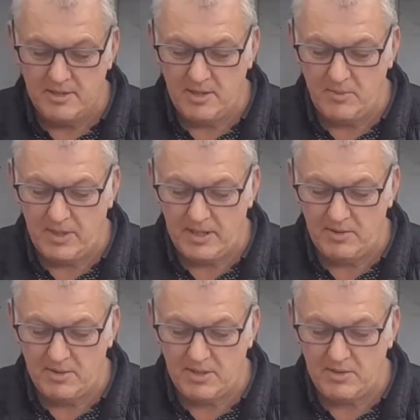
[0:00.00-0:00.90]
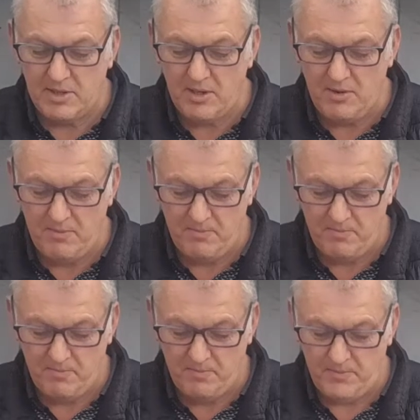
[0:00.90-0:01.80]
we can also do
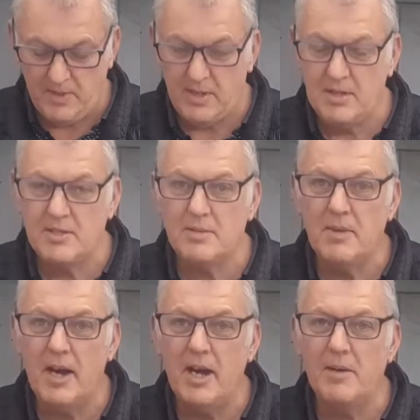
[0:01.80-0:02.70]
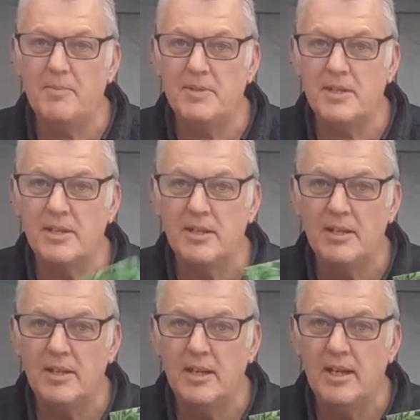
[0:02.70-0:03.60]
some herbs,
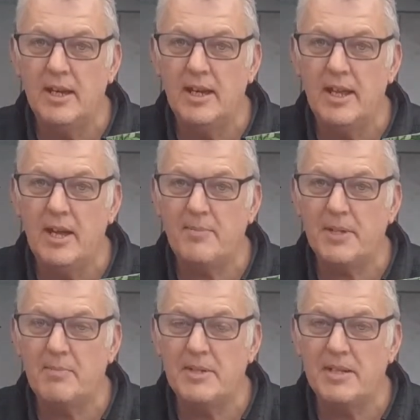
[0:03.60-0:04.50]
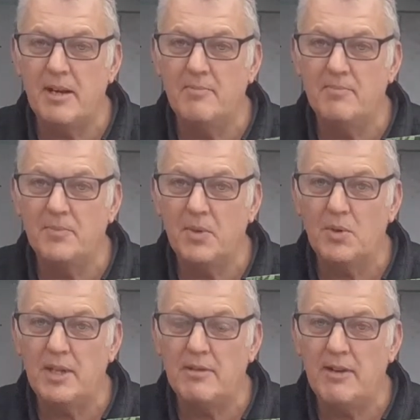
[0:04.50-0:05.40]
and herbs can be done
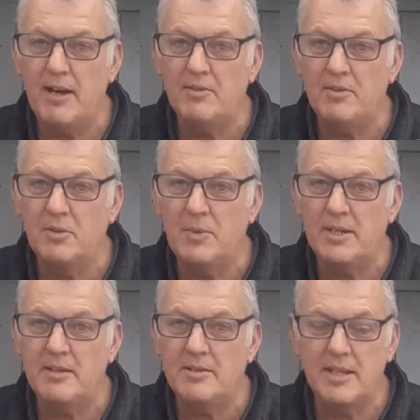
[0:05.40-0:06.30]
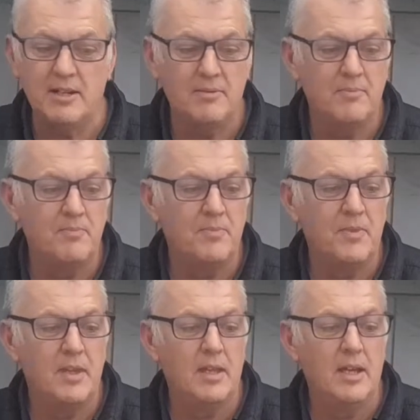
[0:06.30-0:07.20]
all year round on the windowsill.
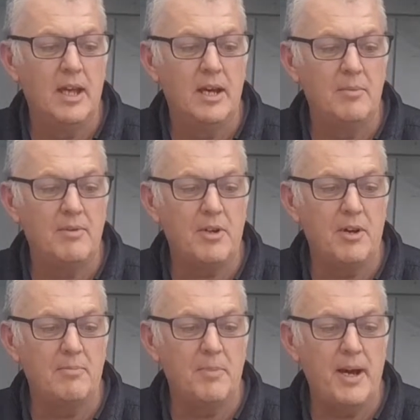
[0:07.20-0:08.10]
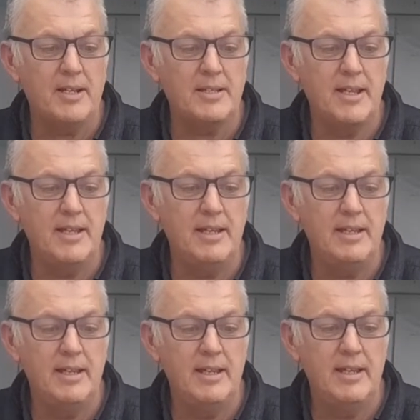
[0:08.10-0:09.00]
And we've got parsley,
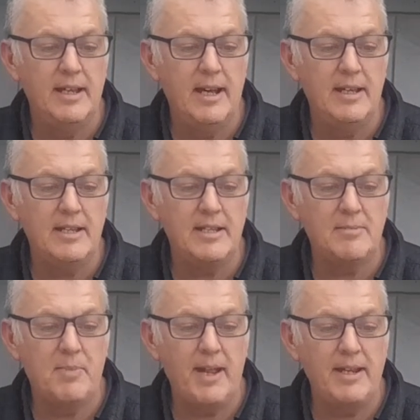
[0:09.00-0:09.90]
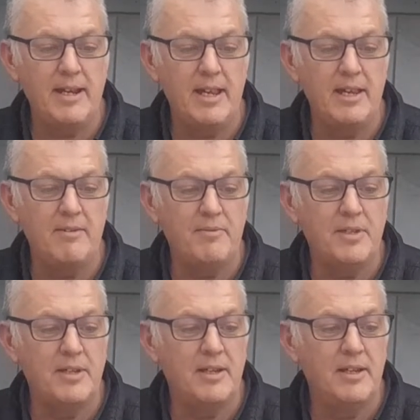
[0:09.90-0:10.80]
and this is plain leaved.
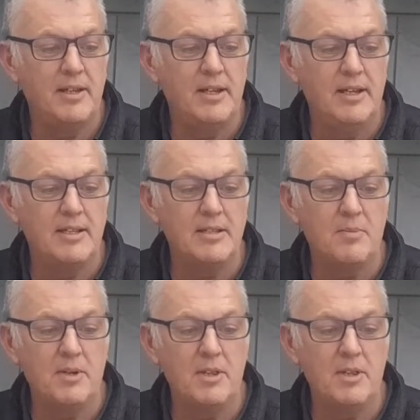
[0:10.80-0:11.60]
This is one